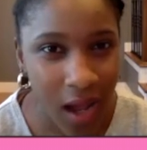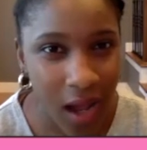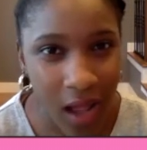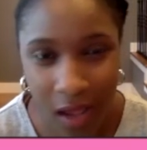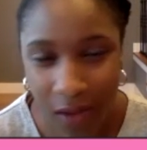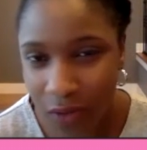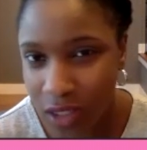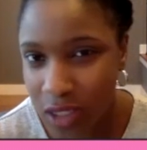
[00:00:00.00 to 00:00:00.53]

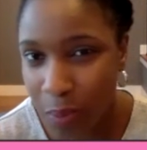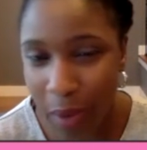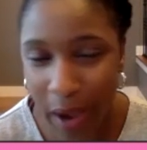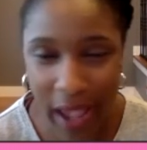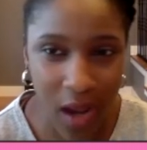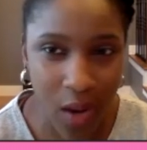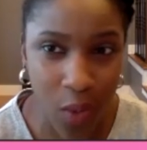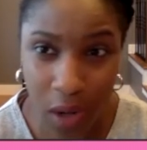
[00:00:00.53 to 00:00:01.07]
If it's a
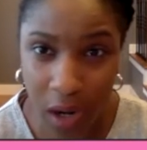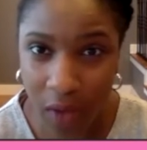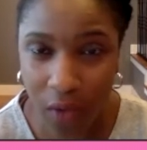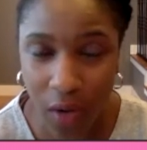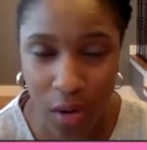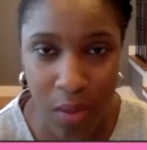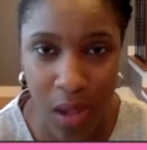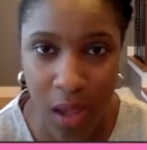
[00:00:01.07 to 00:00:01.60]
bike, whatever
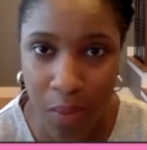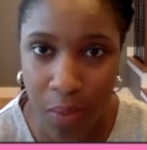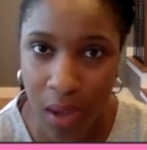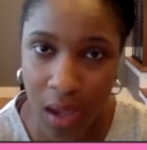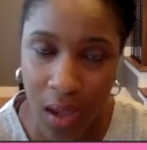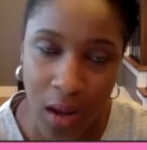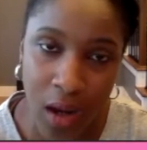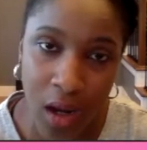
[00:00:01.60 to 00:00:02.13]
it may
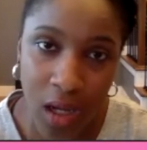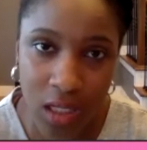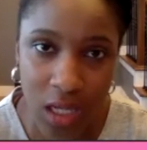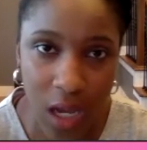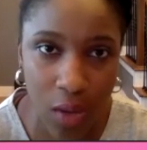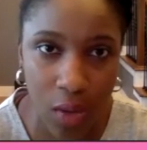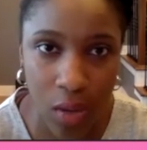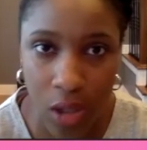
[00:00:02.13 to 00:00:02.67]
be, cut
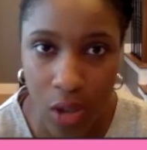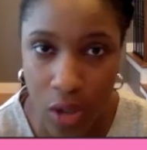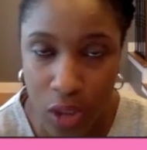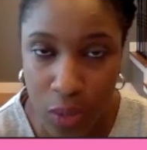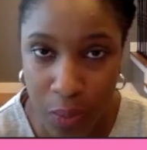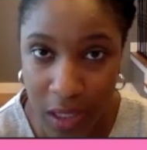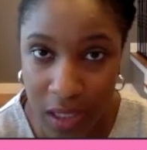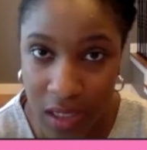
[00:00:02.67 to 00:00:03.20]
down on your
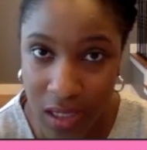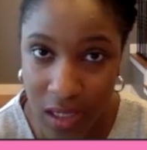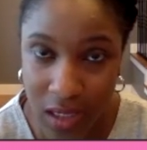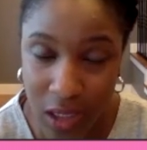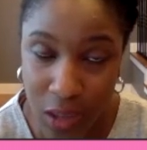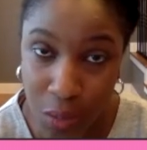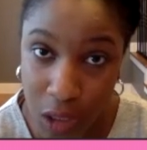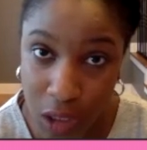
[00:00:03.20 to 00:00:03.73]
expenses
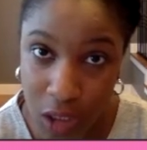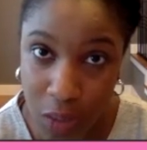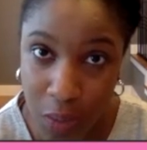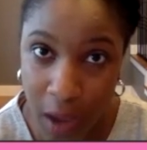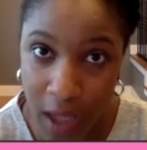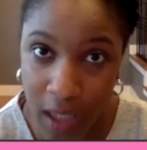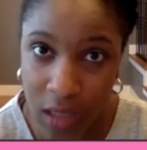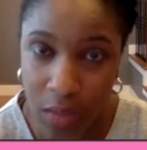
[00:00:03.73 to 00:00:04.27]
as much as
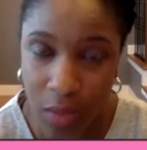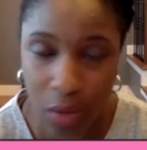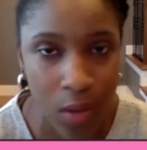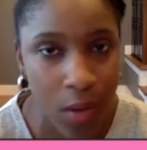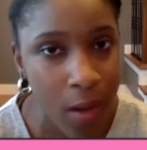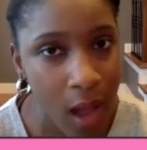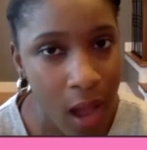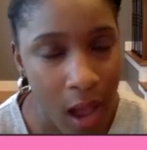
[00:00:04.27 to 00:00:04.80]
possible,
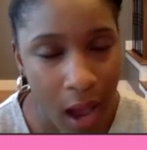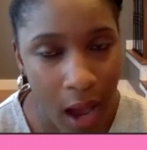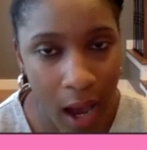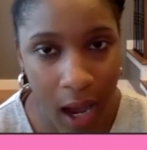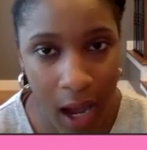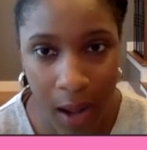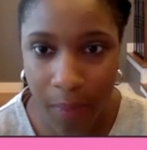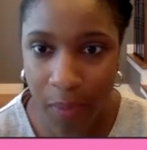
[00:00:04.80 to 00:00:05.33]

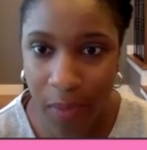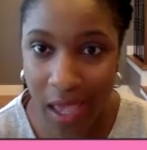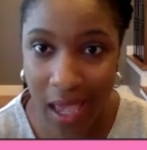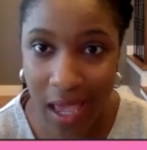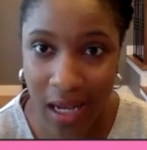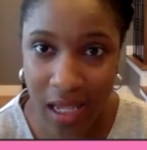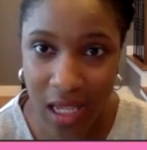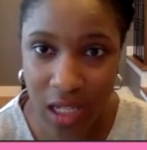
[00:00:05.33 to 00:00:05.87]

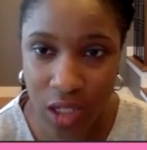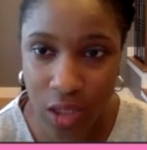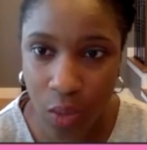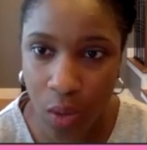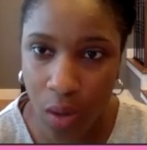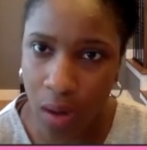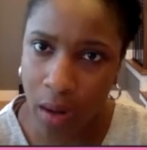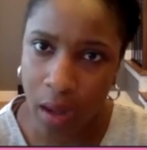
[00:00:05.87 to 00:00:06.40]
and get to
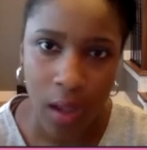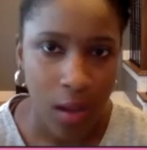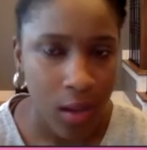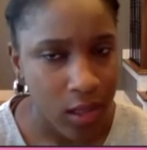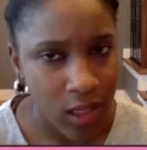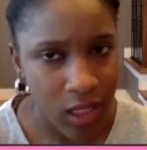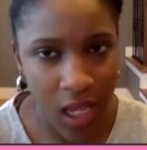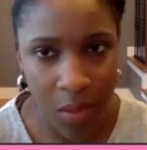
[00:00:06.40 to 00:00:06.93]
work.
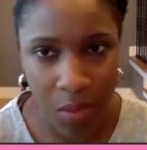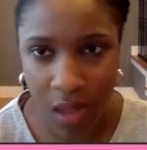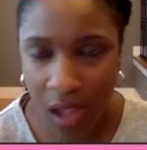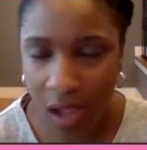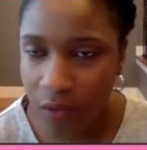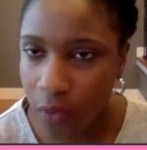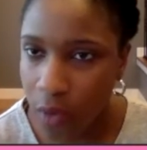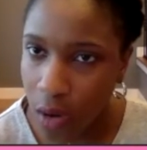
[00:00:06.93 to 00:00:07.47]
Same
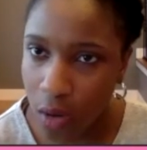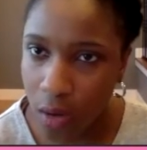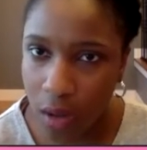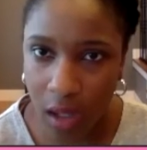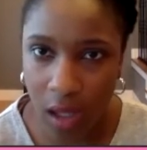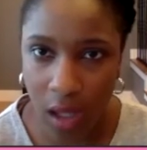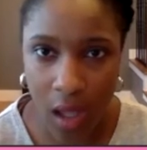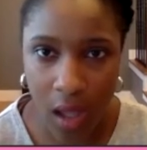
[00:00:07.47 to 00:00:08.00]
thing for
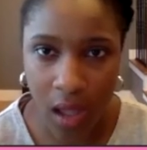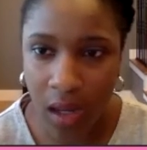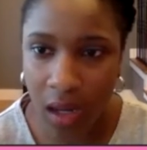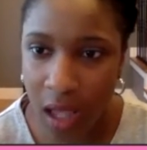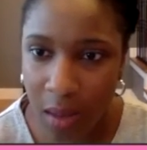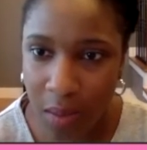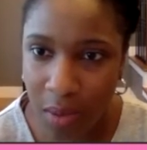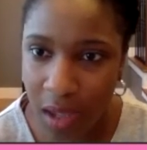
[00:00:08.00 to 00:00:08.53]
earning an
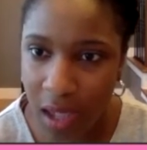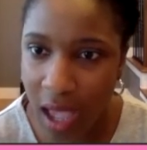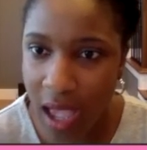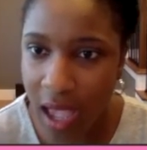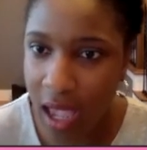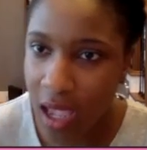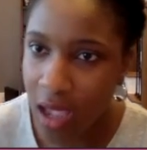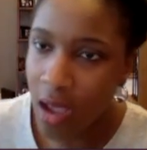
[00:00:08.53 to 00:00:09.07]

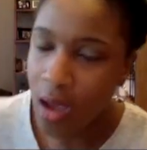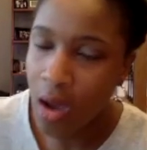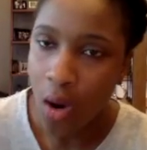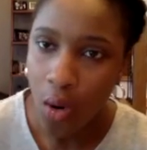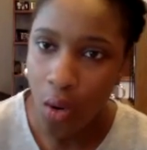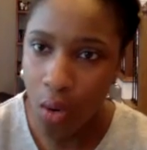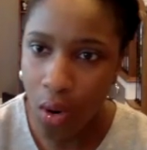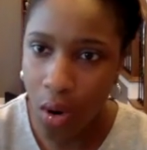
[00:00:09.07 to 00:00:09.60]
MBA
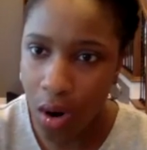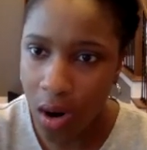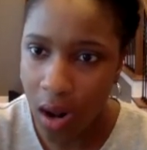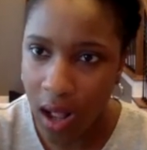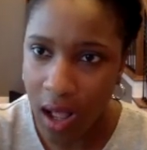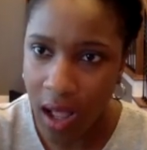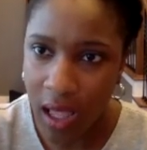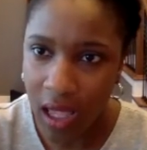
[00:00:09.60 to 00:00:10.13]
or
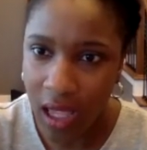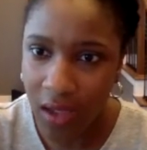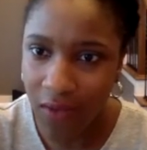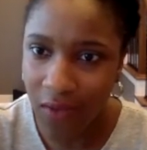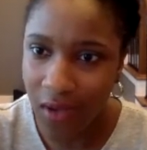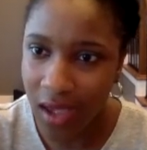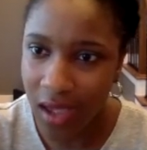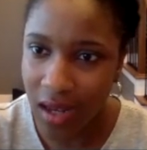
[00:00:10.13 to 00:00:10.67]

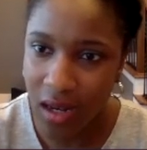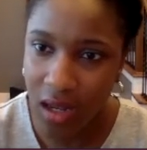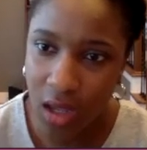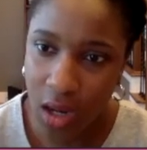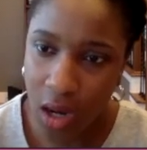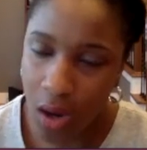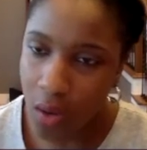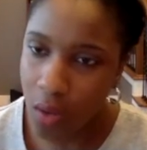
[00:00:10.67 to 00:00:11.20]
even,
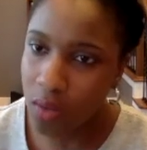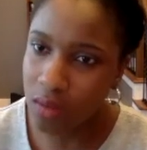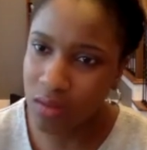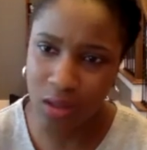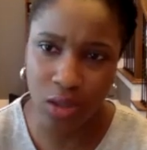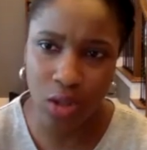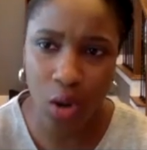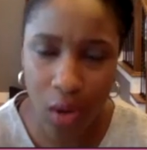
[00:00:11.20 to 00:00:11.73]
you know,
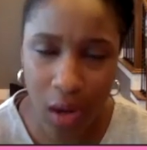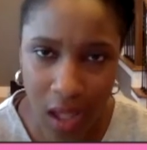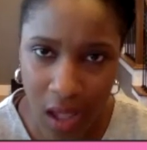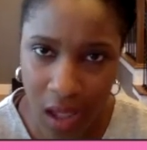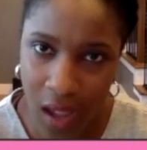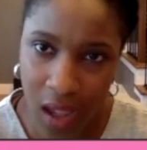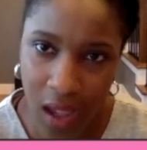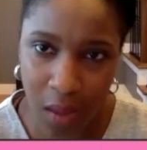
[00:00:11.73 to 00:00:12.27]
starting
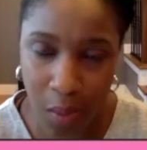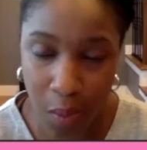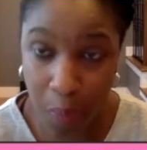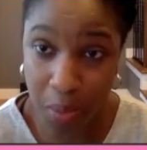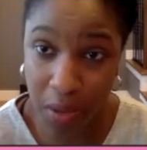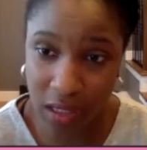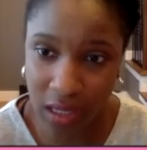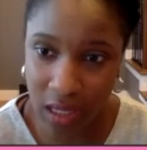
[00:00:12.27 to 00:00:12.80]
a
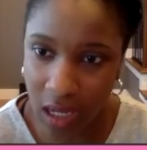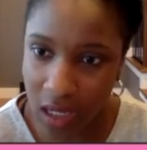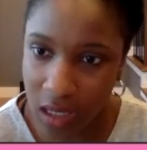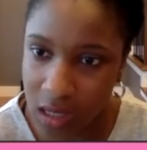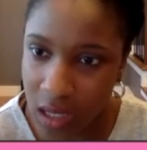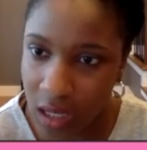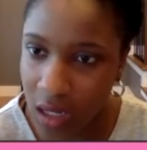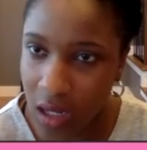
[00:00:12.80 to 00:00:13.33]

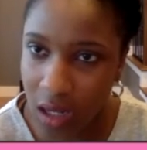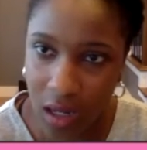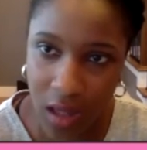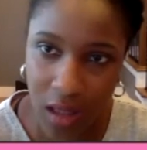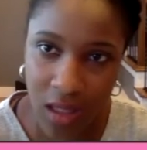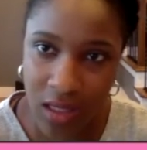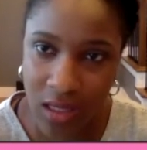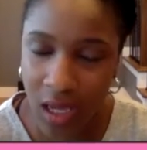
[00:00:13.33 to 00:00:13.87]
business. And
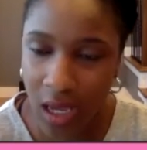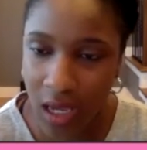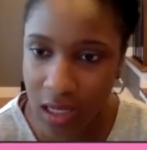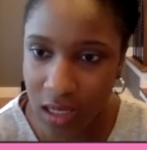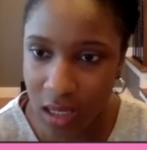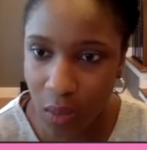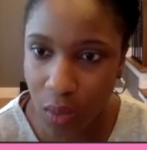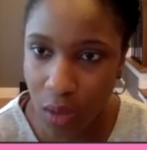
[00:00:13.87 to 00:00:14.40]
in this
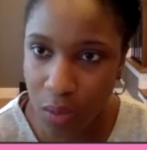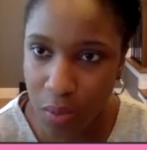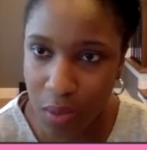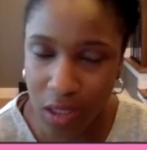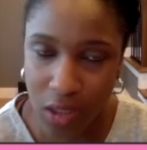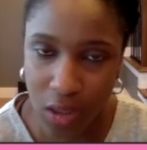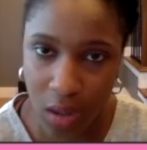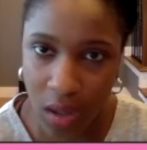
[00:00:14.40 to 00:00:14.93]
case, it would
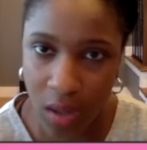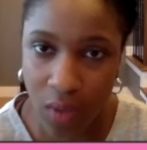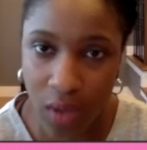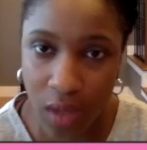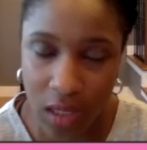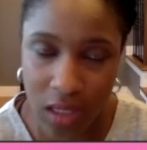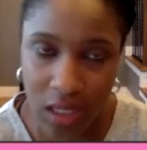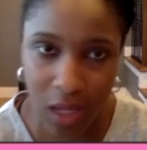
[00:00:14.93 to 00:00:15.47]
be starting a
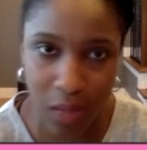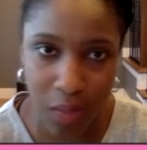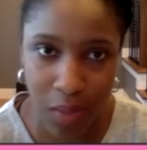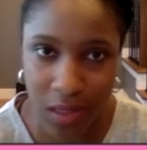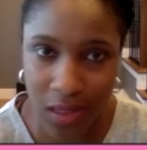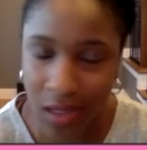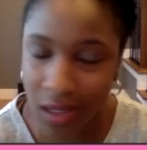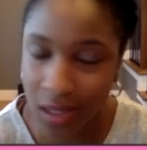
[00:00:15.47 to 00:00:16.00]
real estate
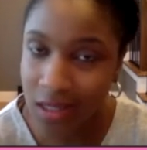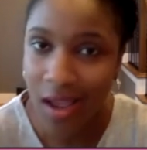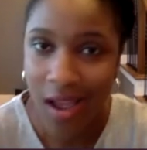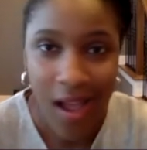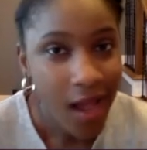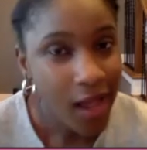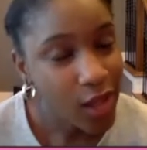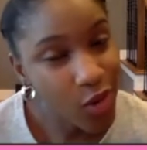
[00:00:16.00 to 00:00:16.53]
business.
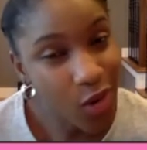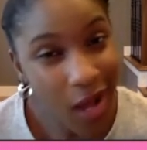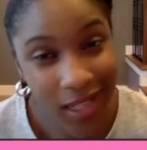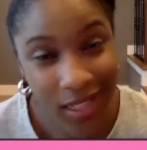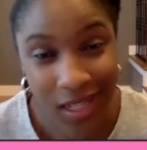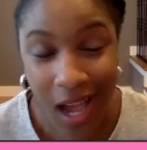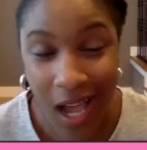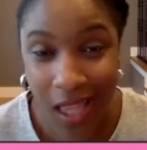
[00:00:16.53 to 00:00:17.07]
You
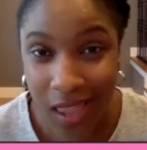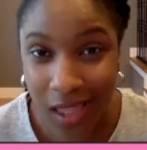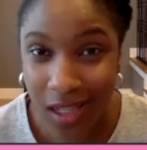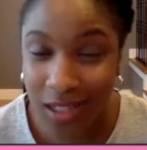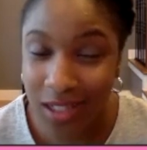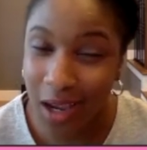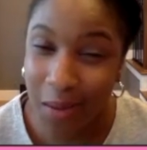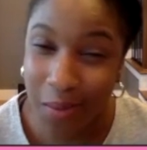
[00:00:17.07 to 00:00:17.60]
guys got
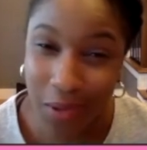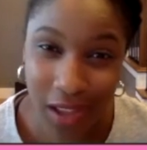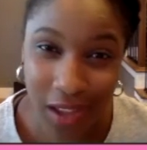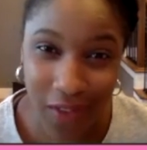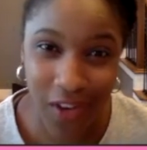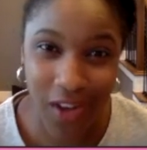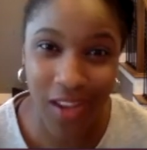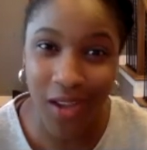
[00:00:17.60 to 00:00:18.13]
this. I
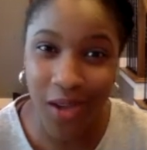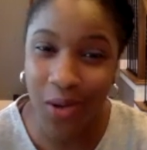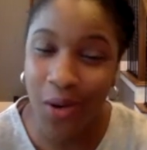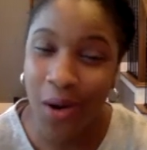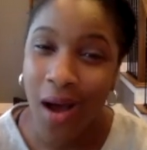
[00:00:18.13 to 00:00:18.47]
believe in you.